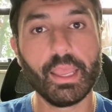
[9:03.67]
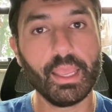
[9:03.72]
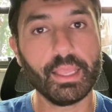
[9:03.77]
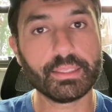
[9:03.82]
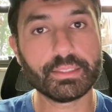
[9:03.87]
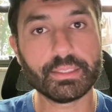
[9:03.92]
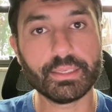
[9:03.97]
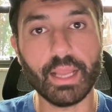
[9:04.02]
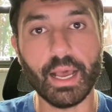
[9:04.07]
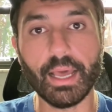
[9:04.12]

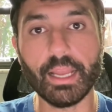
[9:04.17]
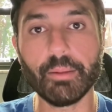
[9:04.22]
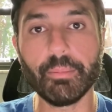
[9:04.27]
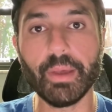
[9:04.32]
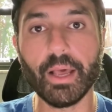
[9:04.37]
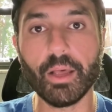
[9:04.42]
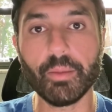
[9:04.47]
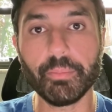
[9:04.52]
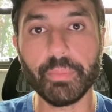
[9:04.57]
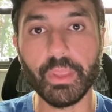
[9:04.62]
It's not
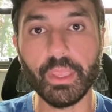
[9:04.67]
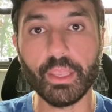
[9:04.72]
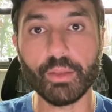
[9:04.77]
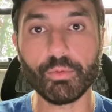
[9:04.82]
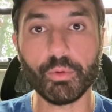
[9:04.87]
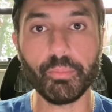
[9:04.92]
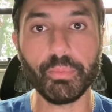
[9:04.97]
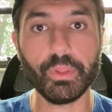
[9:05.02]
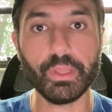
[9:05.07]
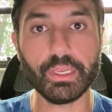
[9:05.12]
about being
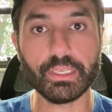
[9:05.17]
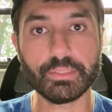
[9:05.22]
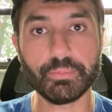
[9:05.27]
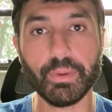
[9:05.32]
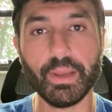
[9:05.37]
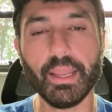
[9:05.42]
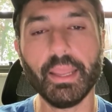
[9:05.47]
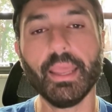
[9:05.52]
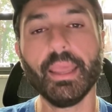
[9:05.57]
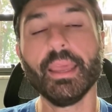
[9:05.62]
replaced
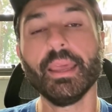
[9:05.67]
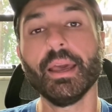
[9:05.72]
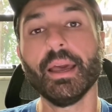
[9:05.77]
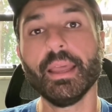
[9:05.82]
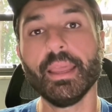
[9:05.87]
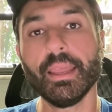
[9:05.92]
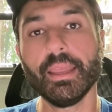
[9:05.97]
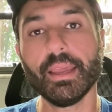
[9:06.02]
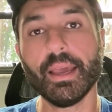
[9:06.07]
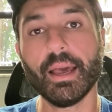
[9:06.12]
by
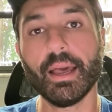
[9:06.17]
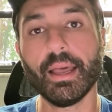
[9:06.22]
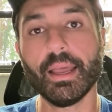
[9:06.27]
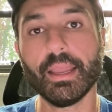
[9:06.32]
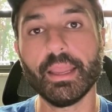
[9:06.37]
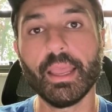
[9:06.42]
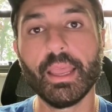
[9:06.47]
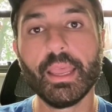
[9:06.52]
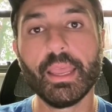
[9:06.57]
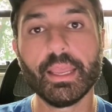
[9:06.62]
A I,
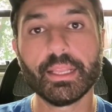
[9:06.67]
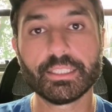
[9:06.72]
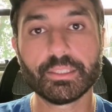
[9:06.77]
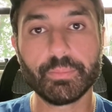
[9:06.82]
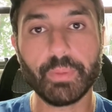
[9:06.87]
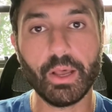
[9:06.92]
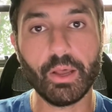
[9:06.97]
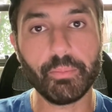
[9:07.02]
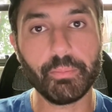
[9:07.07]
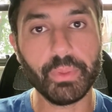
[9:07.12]
it's
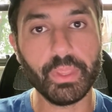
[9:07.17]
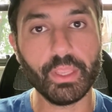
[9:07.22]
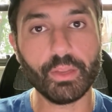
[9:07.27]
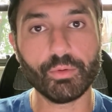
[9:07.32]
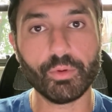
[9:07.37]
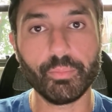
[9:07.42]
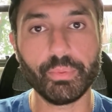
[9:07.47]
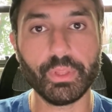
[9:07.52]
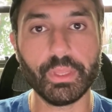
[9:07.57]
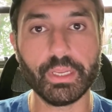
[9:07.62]
about being
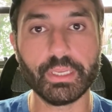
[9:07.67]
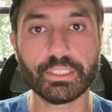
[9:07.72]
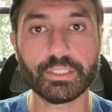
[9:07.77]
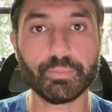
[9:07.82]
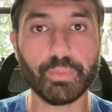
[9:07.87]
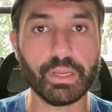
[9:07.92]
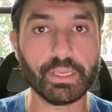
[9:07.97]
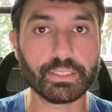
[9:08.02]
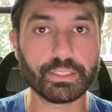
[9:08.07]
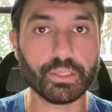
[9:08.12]
replaced
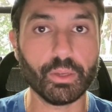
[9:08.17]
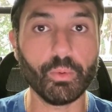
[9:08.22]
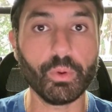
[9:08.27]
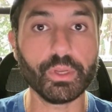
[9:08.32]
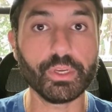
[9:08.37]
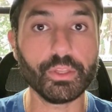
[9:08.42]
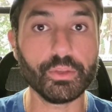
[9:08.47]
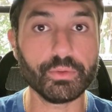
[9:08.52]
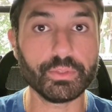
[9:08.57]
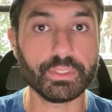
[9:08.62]
by
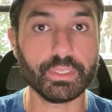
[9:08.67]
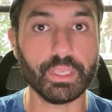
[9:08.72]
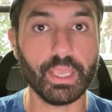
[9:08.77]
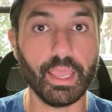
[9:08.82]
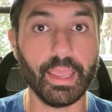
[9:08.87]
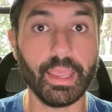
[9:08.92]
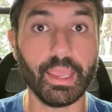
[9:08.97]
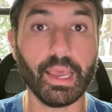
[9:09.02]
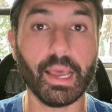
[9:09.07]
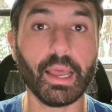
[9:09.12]
someone using
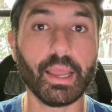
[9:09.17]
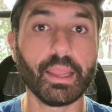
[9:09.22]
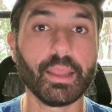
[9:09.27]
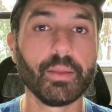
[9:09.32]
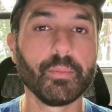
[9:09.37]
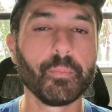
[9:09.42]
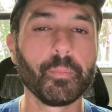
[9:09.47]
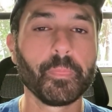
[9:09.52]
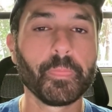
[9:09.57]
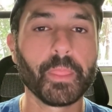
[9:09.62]
A I.
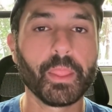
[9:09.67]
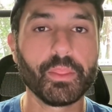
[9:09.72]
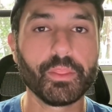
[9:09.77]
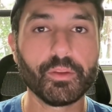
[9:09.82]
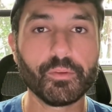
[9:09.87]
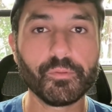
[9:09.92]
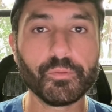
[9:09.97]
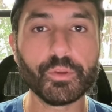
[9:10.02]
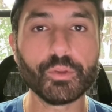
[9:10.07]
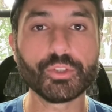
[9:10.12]
The
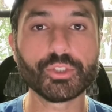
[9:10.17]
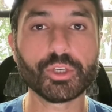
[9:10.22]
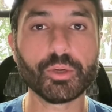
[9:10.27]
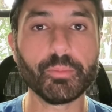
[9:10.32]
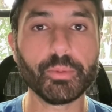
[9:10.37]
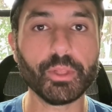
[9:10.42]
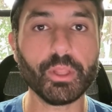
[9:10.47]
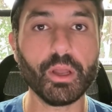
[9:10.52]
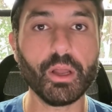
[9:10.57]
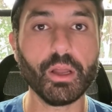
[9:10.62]
future
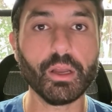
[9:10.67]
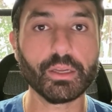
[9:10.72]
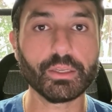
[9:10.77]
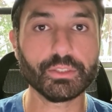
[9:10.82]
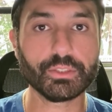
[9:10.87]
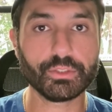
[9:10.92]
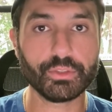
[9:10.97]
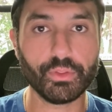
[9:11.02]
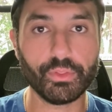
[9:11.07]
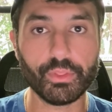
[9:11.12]

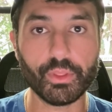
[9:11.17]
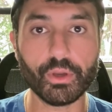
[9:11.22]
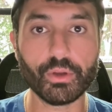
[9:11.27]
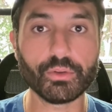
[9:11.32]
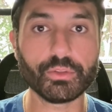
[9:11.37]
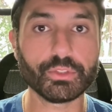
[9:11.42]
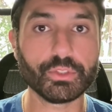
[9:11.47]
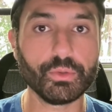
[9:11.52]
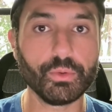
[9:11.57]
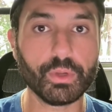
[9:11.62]
belongs to
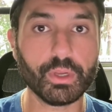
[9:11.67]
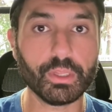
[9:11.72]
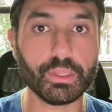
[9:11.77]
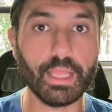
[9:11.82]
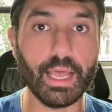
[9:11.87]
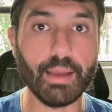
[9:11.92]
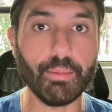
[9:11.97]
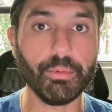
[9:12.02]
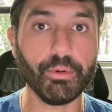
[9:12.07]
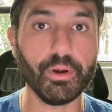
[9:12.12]
those who
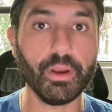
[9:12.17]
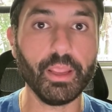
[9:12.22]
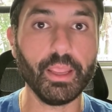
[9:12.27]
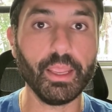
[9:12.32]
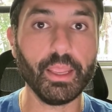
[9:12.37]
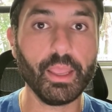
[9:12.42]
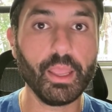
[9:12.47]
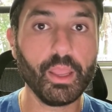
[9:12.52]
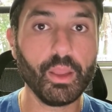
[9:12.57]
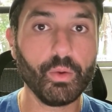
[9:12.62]

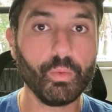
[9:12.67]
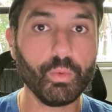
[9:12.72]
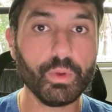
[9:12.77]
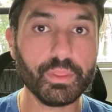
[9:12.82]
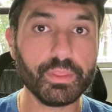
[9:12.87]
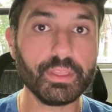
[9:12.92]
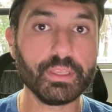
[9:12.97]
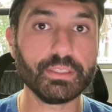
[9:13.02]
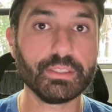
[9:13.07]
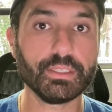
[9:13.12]
collaborate
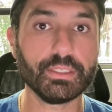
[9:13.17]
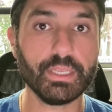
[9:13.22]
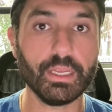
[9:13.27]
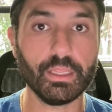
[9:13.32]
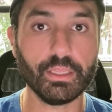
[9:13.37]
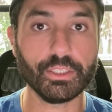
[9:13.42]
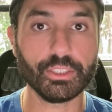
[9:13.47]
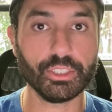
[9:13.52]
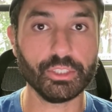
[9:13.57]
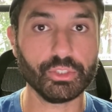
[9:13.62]
with these
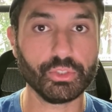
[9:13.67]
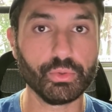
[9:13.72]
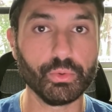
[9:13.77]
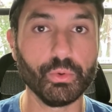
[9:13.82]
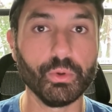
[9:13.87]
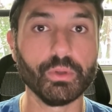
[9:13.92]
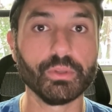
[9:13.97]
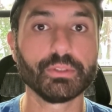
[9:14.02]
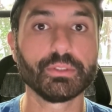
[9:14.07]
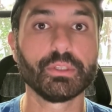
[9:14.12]
intelligent
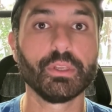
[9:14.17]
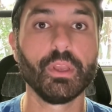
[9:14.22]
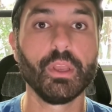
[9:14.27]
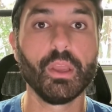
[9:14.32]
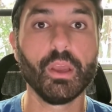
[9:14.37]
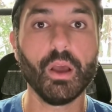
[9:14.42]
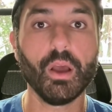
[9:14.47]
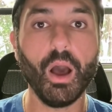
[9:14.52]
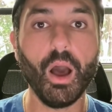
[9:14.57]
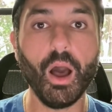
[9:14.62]
tools,
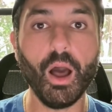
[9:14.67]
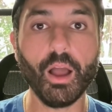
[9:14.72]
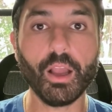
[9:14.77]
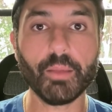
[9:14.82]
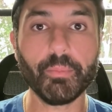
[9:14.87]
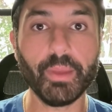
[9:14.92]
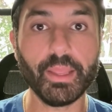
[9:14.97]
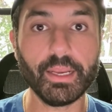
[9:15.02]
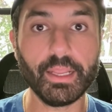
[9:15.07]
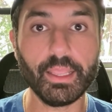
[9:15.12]

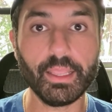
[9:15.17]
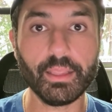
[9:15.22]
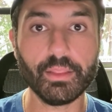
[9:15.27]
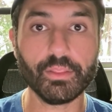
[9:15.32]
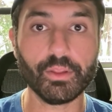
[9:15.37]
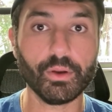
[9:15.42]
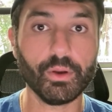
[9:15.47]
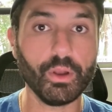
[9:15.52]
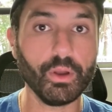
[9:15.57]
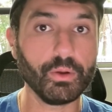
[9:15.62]
augmenting
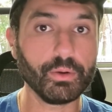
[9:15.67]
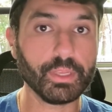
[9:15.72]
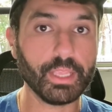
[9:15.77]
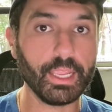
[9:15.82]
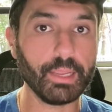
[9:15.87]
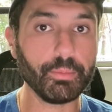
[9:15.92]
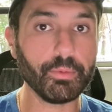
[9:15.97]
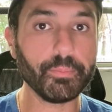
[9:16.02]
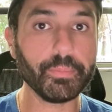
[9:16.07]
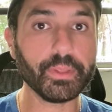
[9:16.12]
their own
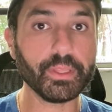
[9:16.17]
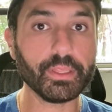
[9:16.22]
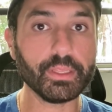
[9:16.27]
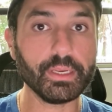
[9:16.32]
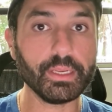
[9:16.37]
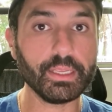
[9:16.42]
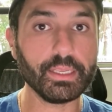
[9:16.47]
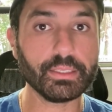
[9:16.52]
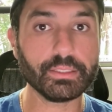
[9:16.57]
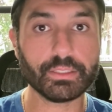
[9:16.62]

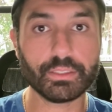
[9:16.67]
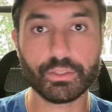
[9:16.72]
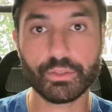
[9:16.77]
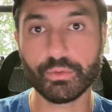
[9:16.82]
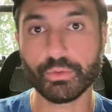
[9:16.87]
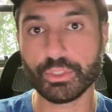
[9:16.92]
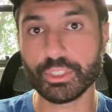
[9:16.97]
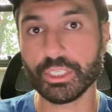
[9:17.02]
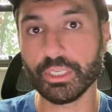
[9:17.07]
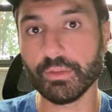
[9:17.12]
capabilities
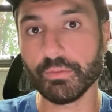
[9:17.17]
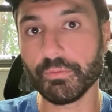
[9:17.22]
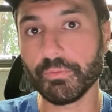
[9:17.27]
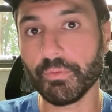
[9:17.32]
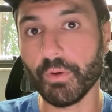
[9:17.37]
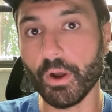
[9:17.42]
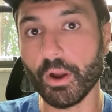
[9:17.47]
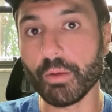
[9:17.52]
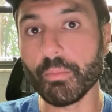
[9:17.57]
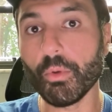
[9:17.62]
to achieve
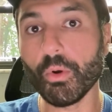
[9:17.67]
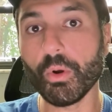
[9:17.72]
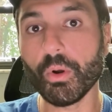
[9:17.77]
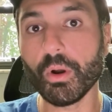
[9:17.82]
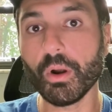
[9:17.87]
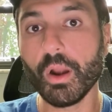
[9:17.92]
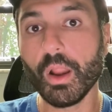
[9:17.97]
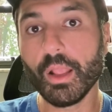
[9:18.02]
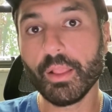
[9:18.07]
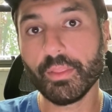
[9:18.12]
far
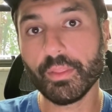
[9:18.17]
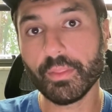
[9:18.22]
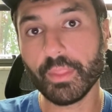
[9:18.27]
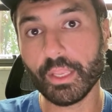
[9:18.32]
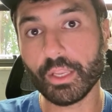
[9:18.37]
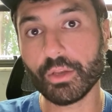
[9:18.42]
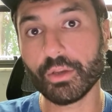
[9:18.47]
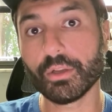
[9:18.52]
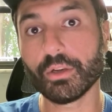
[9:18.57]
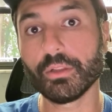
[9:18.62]
more than
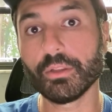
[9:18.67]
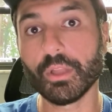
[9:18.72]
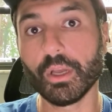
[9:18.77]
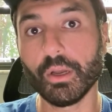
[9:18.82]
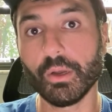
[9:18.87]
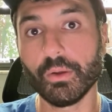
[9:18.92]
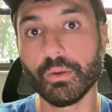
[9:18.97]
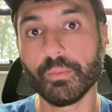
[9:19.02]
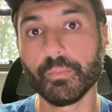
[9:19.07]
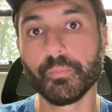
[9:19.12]
they could
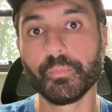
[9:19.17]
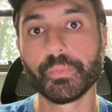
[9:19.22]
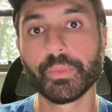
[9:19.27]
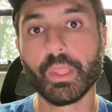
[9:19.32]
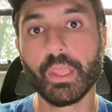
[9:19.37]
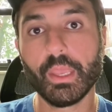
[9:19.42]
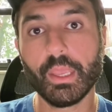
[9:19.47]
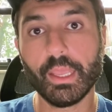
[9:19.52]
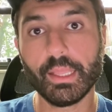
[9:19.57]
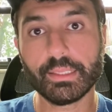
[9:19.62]
alone.
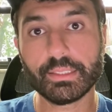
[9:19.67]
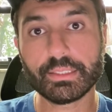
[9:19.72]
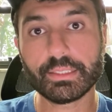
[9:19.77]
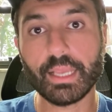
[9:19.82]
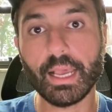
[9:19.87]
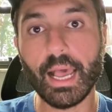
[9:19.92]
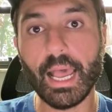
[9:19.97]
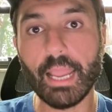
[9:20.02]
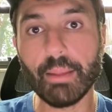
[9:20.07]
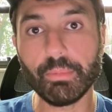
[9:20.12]
It's
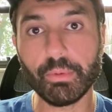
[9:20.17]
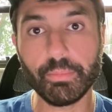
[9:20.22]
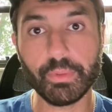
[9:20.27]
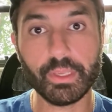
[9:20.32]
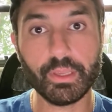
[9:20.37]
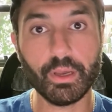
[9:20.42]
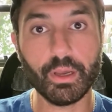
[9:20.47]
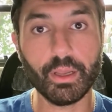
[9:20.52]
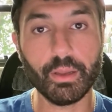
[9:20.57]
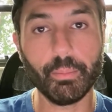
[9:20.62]
time to
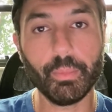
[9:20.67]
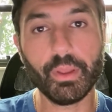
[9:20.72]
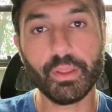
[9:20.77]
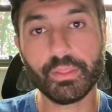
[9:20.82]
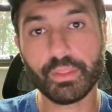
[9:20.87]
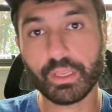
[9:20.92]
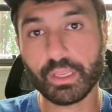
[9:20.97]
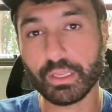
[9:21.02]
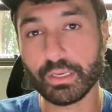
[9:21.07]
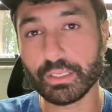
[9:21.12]
become
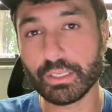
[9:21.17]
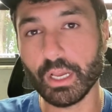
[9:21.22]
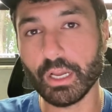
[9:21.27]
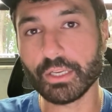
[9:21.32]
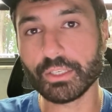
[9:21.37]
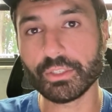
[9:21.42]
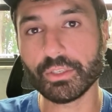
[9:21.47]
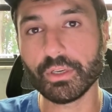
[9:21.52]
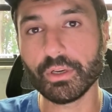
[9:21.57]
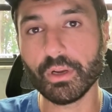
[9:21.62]
the
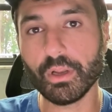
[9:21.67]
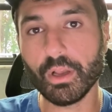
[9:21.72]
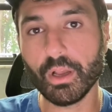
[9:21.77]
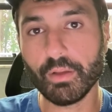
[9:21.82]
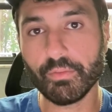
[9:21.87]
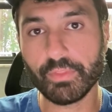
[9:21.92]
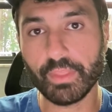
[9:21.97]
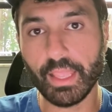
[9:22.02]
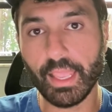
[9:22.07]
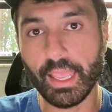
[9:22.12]
conductor
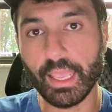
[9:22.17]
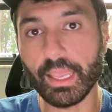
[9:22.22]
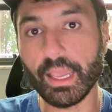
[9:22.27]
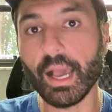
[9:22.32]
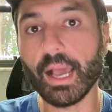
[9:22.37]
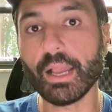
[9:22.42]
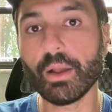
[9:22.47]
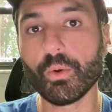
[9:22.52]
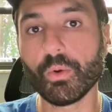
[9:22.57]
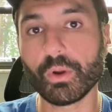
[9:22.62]
of the A
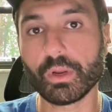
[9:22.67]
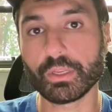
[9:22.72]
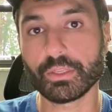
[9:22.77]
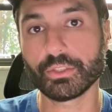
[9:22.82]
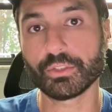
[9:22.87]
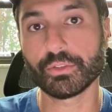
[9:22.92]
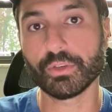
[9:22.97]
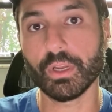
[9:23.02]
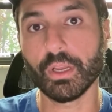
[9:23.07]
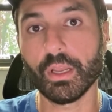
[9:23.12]
I
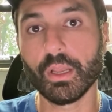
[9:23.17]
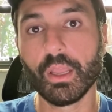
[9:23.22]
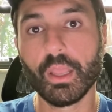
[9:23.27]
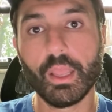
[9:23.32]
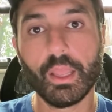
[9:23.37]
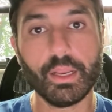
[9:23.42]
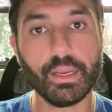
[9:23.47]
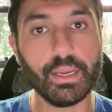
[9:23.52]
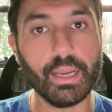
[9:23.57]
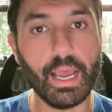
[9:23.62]
orchestra,
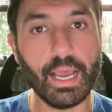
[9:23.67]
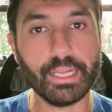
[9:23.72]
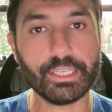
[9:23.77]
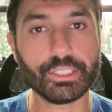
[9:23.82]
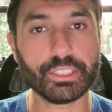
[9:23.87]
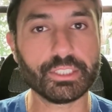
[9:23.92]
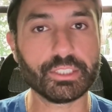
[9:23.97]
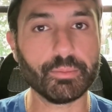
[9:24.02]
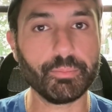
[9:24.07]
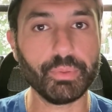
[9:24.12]
not
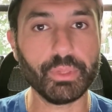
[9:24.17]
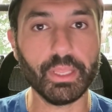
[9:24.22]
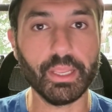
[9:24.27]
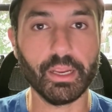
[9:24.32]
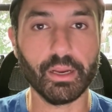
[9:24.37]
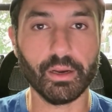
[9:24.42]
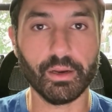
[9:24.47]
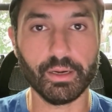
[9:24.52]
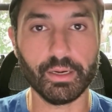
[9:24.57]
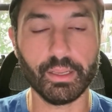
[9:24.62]
just a
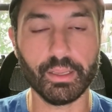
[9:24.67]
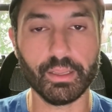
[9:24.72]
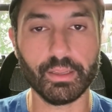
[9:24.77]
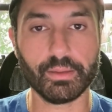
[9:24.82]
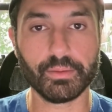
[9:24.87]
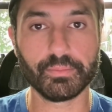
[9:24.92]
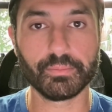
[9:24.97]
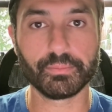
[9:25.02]
player in it.